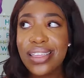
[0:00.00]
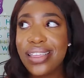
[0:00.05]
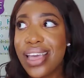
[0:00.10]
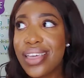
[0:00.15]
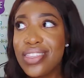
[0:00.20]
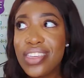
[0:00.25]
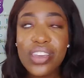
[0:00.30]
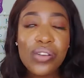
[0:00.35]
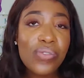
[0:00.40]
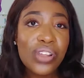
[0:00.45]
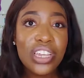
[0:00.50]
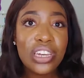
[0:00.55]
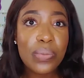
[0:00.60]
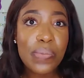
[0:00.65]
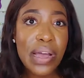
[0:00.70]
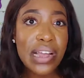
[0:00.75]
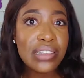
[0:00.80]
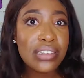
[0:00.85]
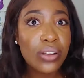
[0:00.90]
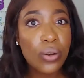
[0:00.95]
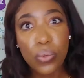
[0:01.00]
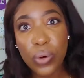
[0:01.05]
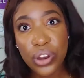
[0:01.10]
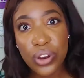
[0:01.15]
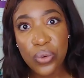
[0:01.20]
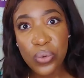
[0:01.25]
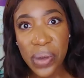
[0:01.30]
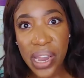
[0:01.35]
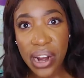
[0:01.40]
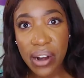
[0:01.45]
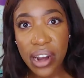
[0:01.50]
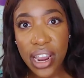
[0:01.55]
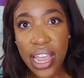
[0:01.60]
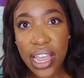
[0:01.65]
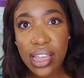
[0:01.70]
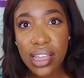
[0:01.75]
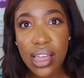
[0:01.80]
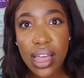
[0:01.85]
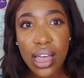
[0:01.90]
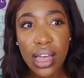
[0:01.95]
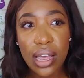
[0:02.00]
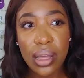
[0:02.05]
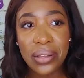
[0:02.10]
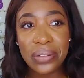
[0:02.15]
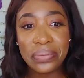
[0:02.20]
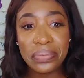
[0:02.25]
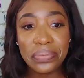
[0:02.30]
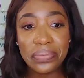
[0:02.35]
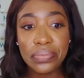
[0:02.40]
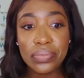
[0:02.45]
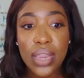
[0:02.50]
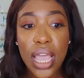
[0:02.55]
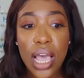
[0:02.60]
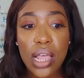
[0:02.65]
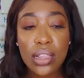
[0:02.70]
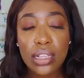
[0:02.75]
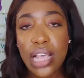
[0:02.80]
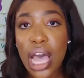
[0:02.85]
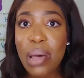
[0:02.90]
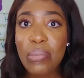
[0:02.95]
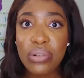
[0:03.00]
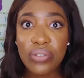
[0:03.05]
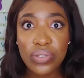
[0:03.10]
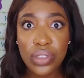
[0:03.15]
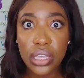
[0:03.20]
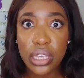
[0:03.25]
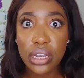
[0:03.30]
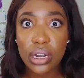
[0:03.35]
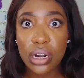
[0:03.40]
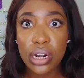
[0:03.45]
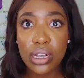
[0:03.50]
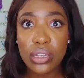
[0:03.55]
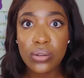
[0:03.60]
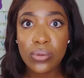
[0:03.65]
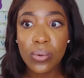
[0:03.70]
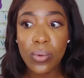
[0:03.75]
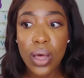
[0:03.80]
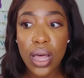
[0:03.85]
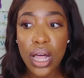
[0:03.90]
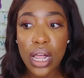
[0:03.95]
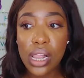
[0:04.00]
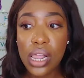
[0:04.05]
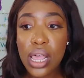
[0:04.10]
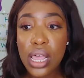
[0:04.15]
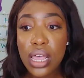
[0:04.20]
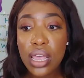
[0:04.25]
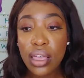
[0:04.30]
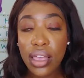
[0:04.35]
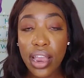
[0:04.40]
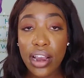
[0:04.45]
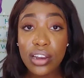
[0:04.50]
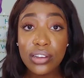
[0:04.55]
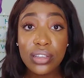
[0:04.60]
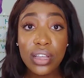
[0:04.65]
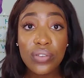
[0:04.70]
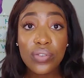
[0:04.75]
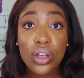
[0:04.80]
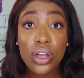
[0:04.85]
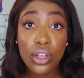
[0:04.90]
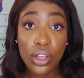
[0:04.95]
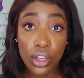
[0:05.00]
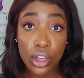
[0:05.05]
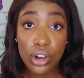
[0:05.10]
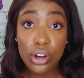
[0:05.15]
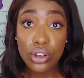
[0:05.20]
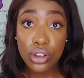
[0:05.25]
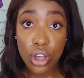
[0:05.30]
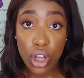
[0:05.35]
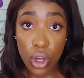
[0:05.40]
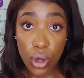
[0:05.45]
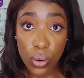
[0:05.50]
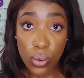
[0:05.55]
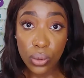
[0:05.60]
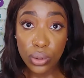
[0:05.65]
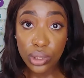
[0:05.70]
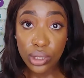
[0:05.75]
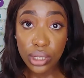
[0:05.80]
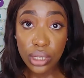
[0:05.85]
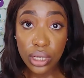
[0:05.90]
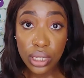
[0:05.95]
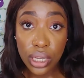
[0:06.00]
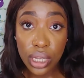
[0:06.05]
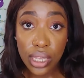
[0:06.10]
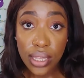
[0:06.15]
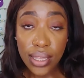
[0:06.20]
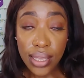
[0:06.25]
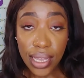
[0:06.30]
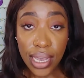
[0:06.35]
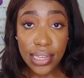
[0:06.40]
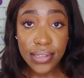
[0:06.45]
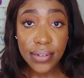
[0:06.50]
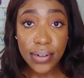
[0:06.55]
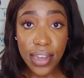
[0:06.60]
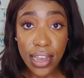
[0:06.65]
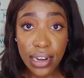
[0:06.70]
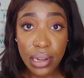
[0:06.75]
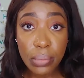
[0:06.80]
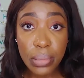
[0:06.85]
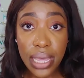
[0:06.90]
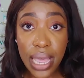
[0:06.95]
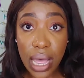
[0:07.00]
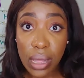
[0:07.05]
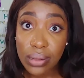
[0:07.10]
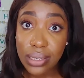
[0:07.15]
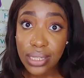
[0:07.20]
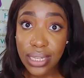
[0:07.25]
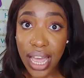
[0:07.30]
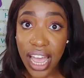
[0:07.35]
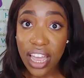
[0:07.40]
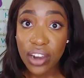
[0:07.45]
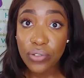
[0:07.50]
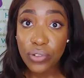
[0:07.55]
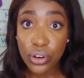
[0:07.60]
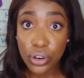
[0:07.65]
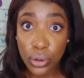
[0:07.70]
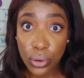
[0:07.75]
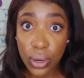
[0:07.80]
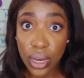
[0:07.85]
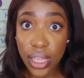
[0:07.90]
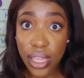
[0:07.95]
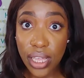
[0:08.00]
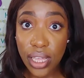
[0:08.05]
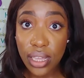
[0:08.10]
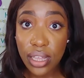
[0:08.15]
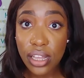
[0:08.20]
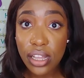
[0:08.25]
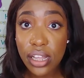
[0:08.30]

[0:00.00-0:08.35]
I think it really depends on what you're wearing, and the time of the year as well. Get yourself a good coat, because you're gonna be outside for duty.